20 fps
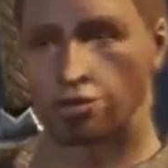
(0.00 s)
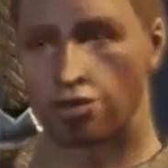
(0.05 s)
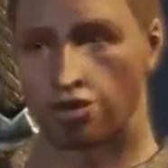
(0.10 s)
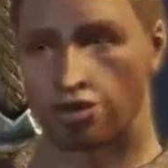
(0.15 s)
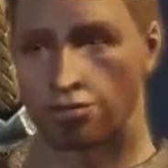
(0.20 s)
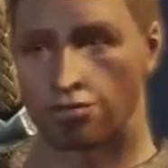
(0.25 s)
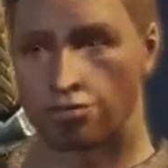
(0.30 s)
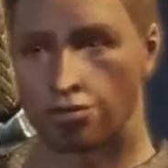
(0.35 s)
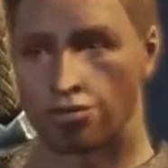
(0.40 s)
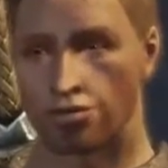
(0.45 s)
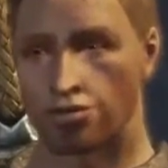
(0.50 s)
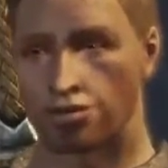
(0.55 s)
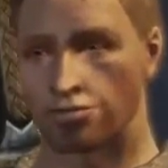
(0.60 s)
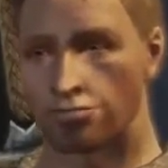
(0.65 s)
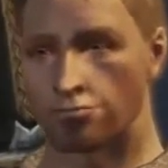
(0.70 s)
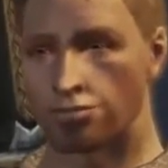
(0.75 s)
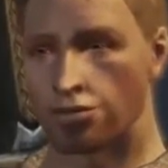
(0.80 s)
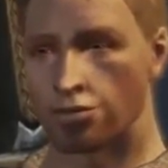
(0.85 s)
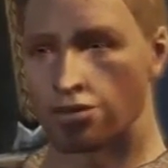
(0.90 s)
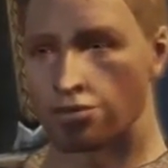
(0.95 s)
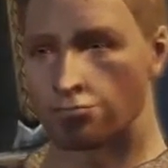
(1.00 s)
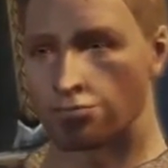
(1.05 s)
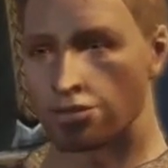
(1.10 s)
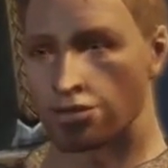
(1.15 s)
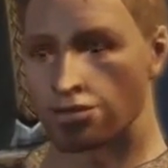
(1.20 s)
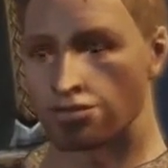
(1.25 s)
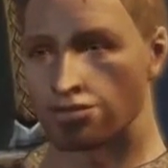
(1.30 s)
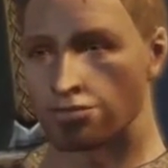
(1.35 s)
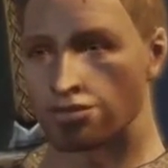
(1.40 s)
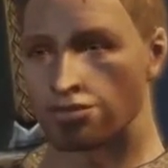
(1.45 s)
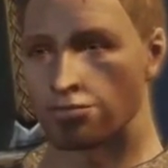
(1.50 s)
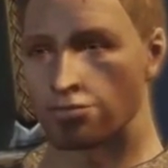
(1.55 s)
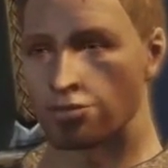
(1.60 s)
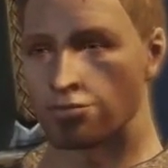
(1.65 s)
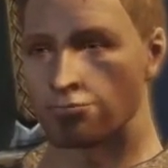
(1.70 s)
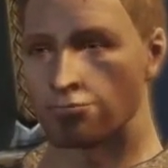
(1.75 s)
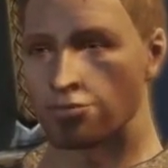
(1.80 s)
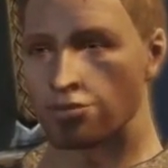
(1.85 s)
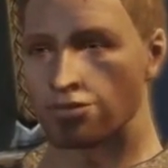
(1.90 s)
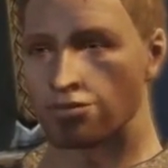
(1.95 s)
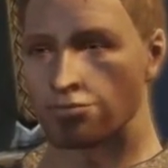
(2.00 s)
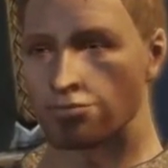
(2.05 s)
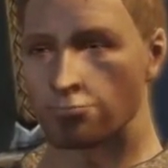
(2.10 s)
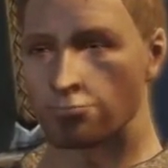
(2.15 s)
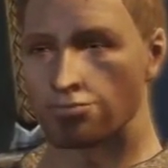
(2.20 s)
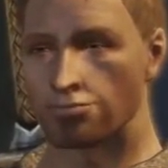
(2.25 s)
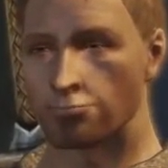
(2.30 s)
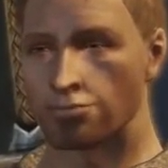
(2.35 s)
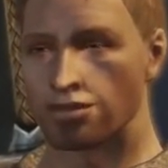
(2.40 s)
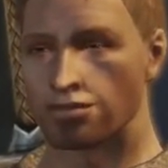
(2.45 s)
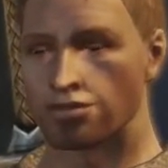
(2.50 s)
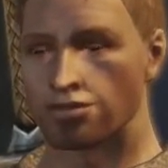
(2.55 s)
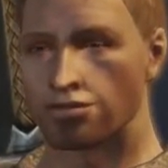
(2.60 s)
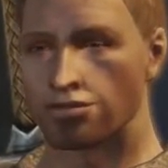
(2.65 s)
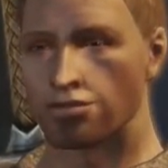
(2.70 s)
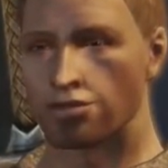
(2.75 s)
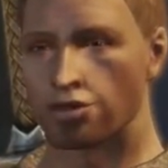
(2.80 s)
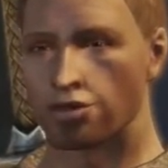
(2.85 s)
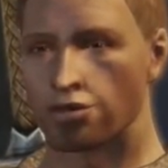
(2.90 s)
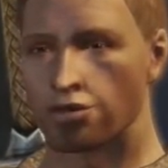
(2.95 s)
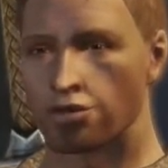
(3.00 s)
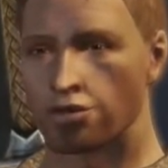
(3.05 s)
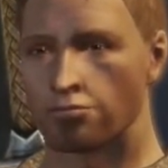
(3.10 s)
One good thing about the plight is how it brings people together.